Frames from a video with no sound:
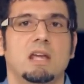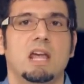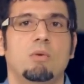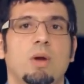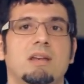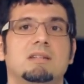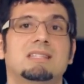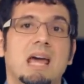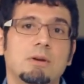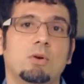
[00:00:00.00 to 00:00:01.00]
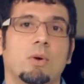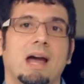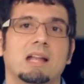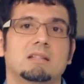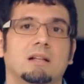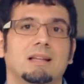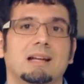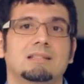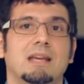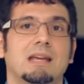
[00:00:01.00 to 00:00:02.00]
and when Democrats
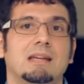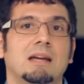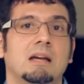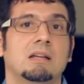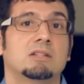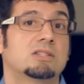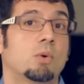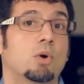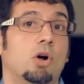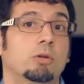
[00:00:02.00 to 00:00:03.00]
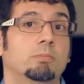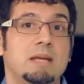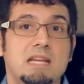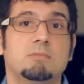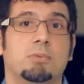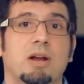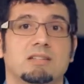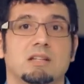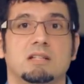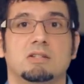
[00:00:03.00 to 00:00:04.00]
elect a so-called peace
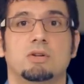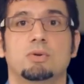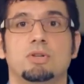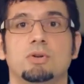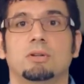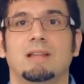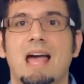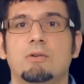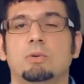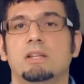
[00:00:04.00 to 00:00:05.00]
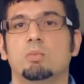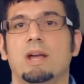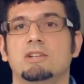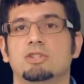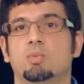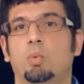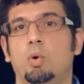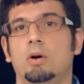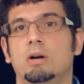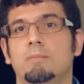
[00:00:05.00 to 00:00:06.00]
president who unilaterally wages
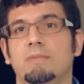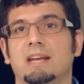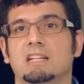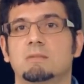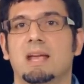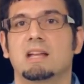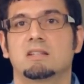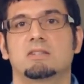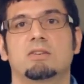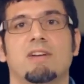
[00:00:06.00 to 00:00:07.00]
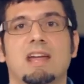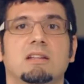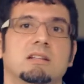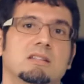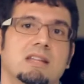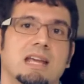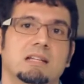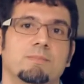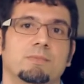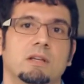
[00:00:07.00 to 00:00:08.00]
war and expands the surveillance
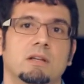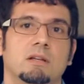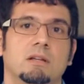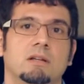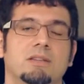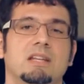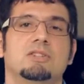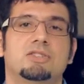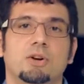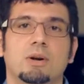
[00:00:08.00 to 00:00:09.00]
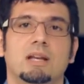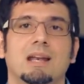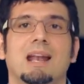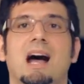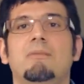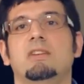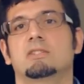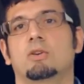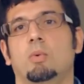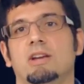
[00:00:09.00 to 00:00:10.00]
state, the enduring and
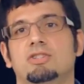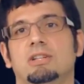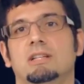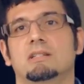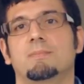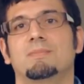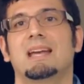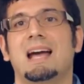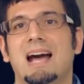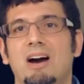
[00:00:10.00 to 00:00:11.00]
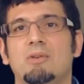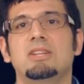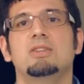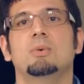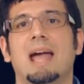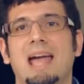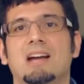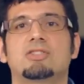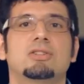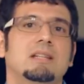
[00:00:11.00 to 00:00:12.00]
obvious question is, how do you
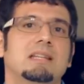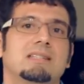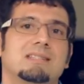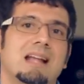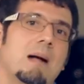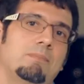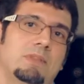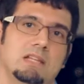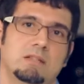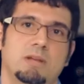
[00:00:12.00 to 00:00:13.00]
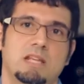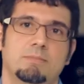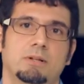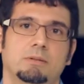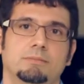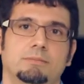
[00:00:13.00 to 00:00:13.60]
actually stop these people?